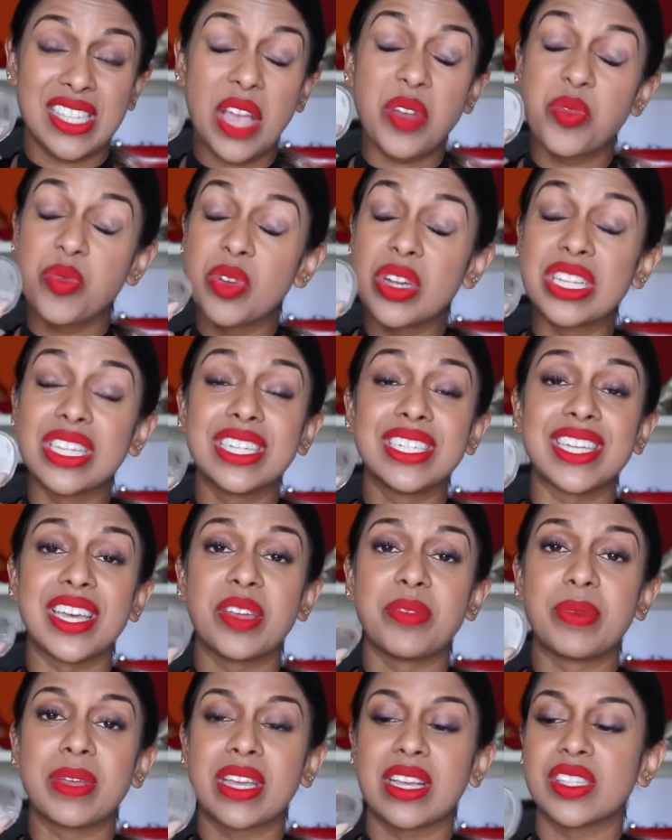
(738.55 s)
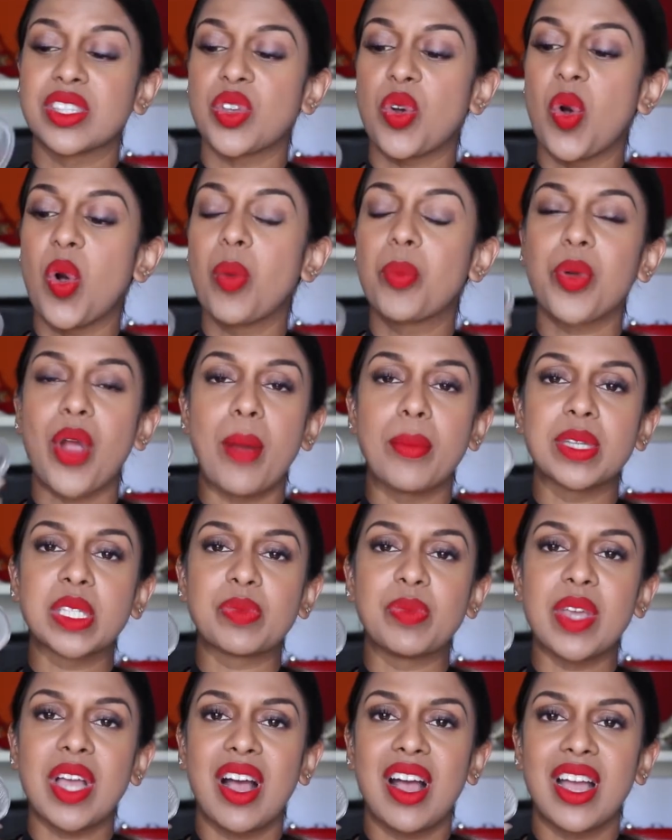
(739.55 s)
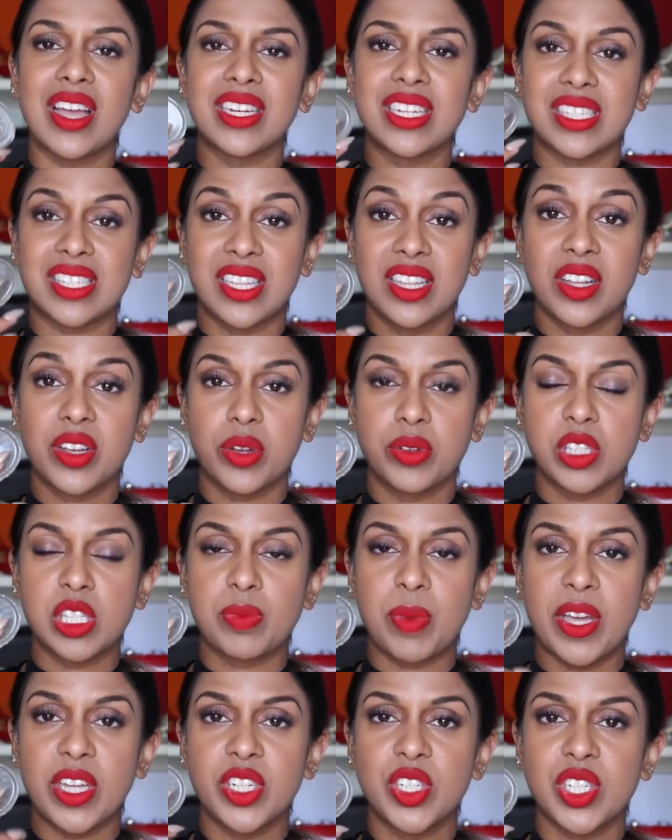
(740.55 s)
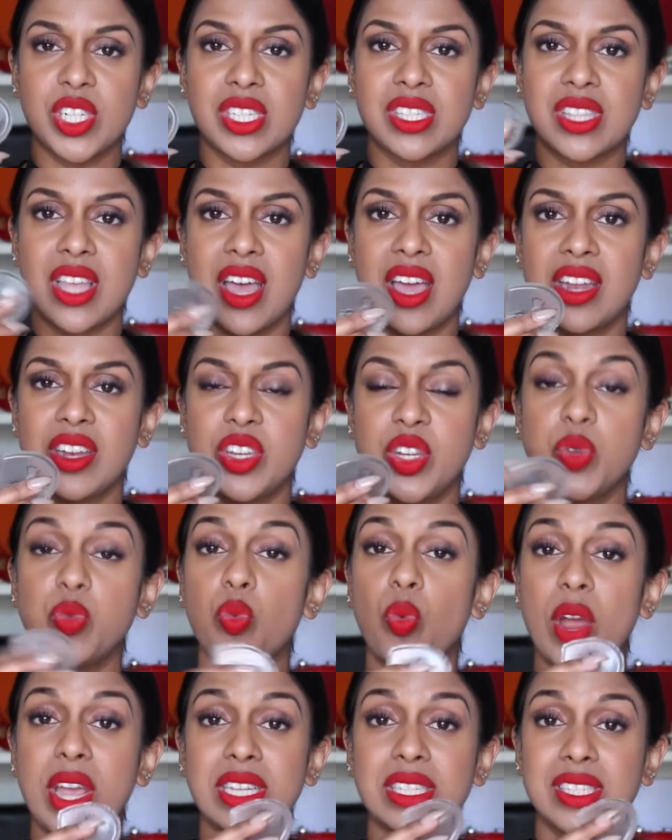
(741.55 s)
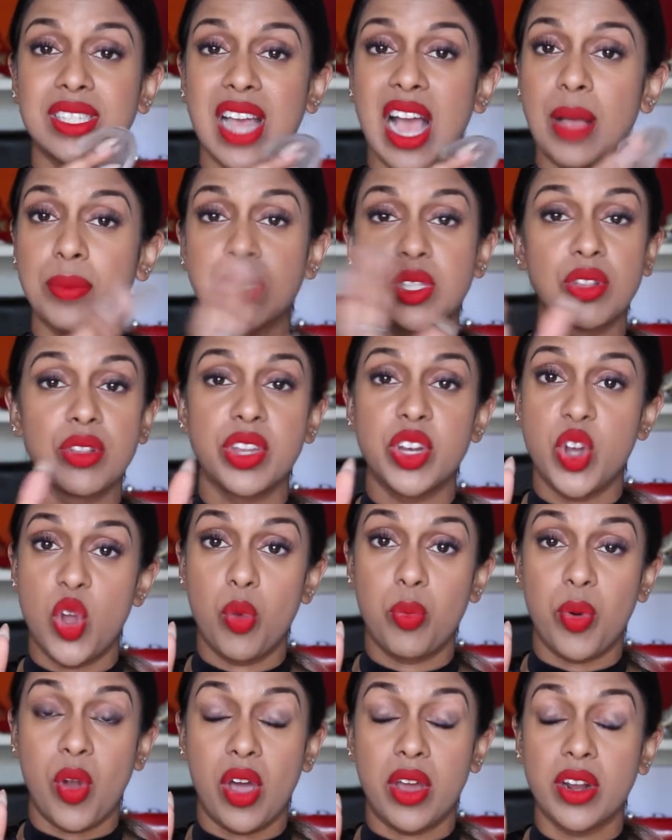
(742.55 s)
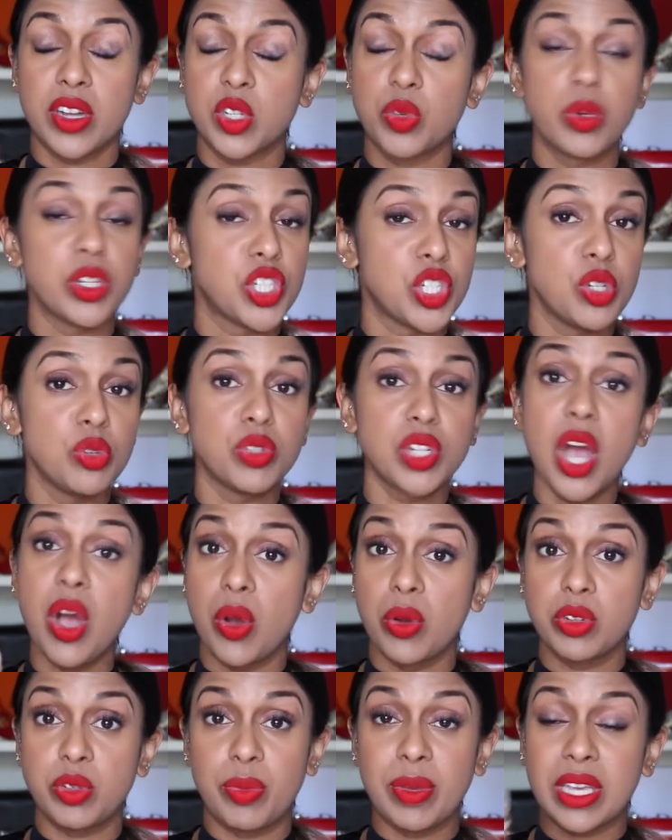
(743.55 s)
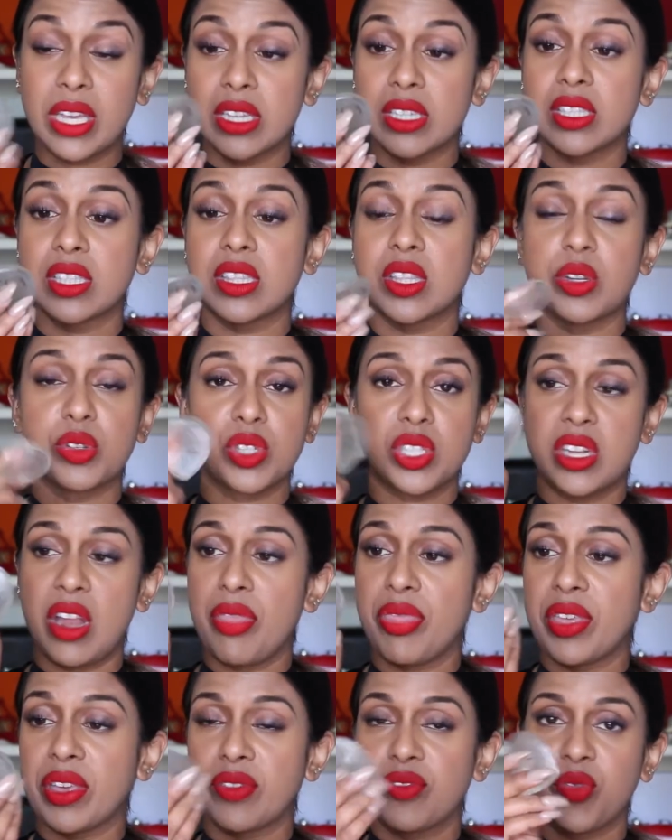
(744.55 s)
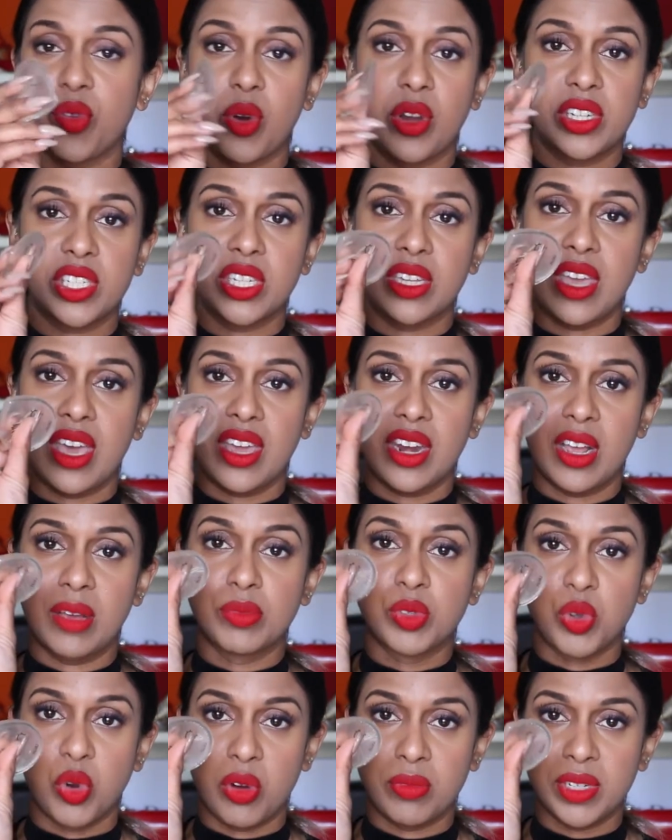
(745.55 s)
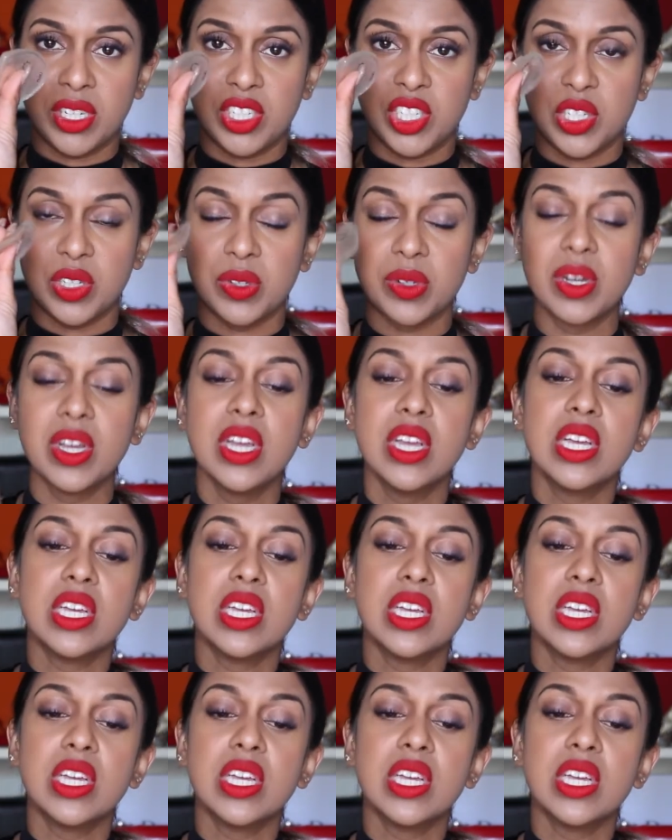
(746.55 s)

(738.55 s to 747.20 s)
I really did, because the whole premise behind a silicone sponge is that you waste absolutely no product, which you don't, because there's nothing for it to get absorbed into.